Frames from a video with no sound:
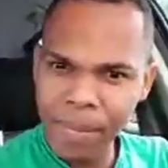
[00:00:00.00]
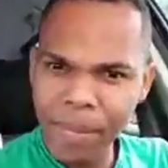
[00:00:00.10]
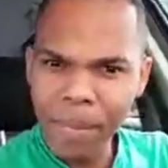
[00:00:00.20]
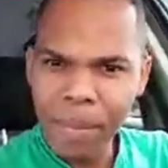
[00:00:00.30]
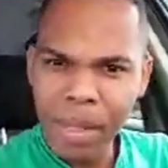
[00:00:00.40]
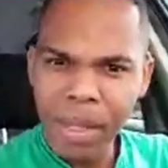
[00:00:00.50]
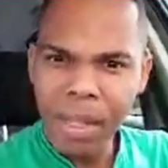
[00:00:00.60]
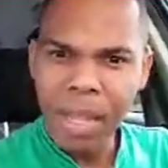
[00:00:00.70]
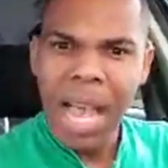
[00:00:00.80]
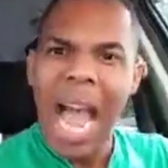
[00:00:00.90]

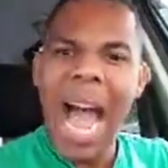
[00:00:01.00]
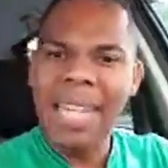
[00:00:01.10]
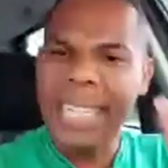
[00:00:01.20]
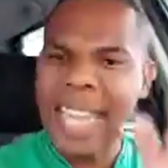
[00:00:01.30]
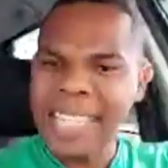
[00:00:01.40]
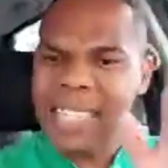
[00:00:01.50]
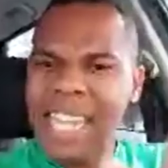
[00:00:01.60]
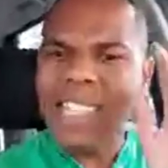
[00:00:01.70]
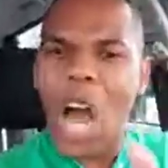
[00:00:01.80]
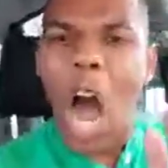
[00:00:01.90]
And
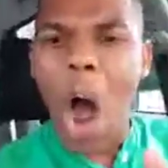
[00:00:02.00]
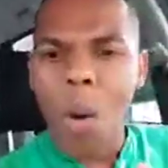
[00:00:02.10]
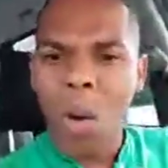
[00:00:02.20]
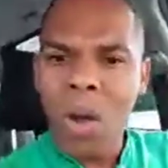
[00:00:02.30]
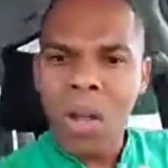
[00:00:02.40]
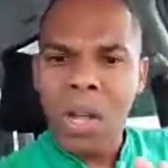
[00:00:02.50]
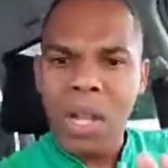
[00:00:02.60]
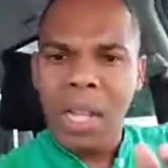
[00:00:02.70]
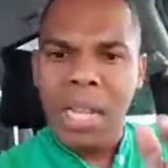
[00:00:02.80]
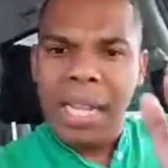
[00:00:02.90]
this is how
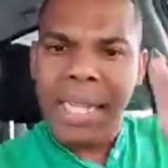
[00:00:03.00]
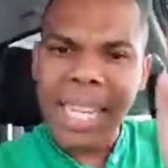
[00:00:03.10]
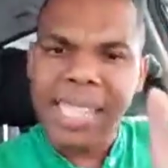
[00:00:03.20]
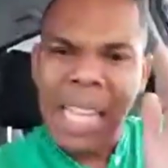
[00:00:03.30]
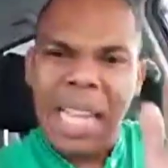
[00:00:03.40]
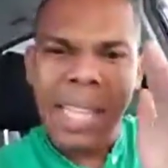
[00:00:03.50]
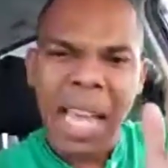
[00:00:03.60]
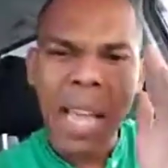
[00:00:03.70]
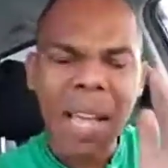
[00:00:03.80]
listen